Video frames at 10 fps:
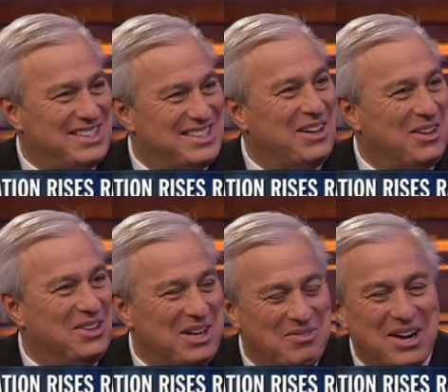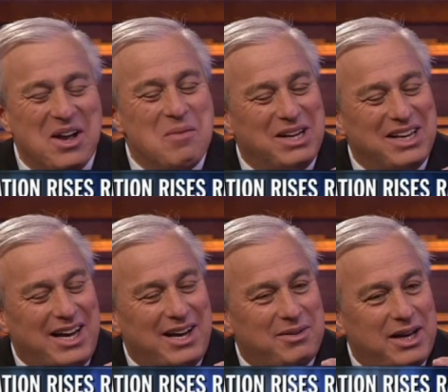Right. It's kind of lonely up there. But
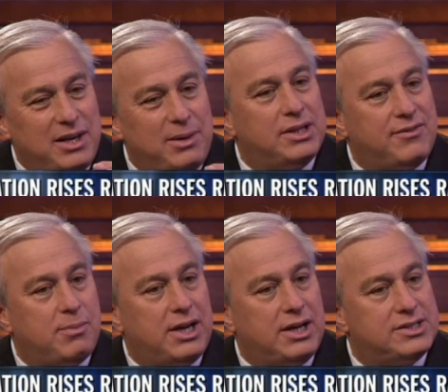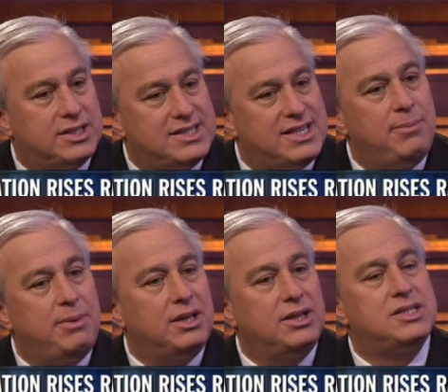uh, I emailed everybody and I said, send
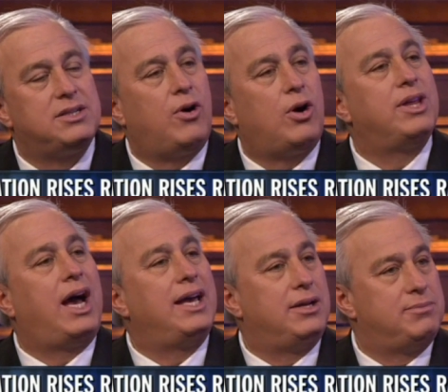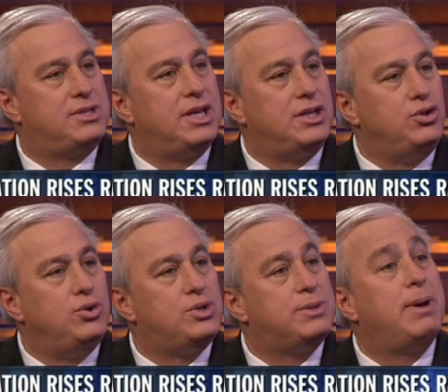me a list of all the items that
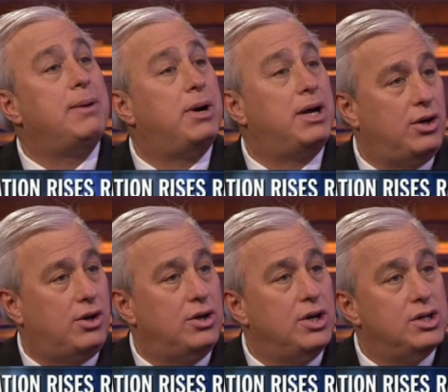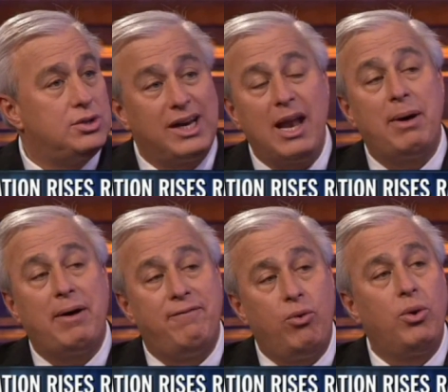you spend money on. So I got
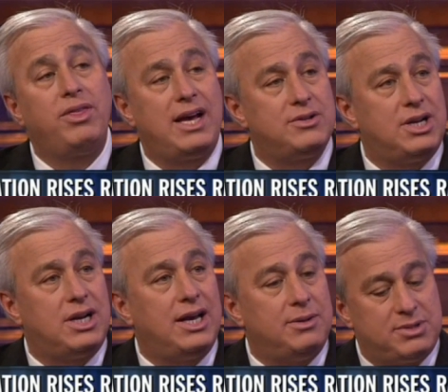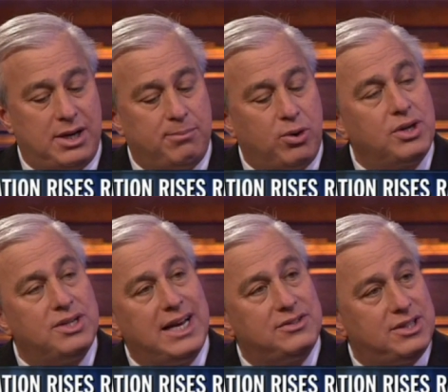about 4,000 items and I broke
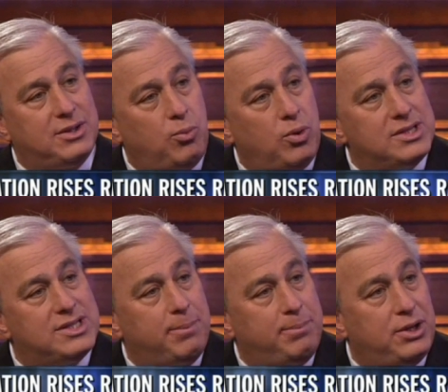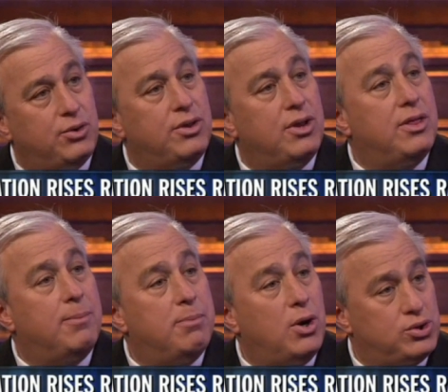it down to the ones that appeared
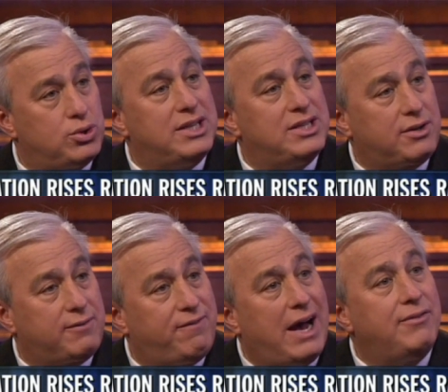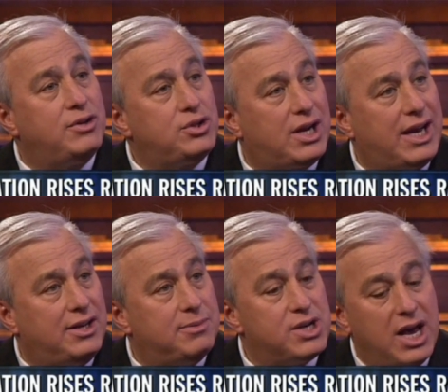the most. So I took 500
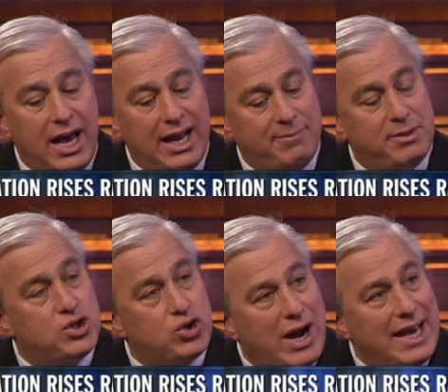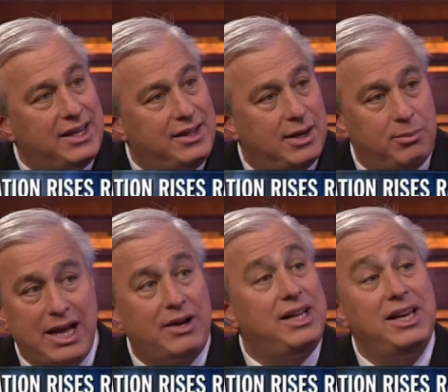items and I've been tracking them
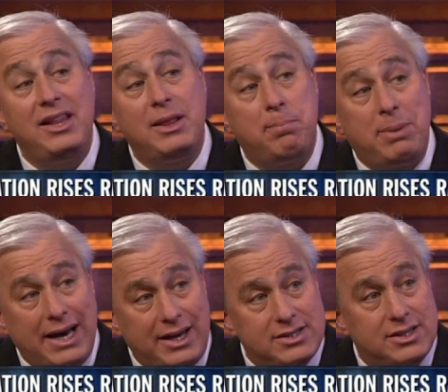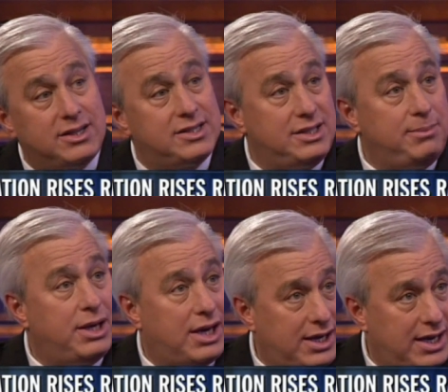without any of the bias that the
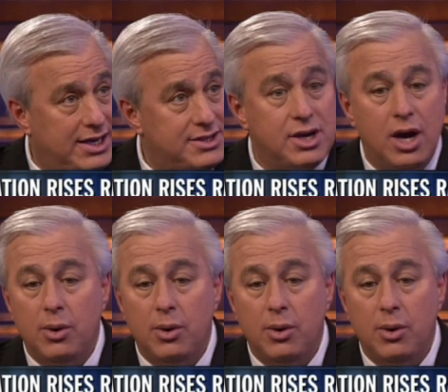CPI has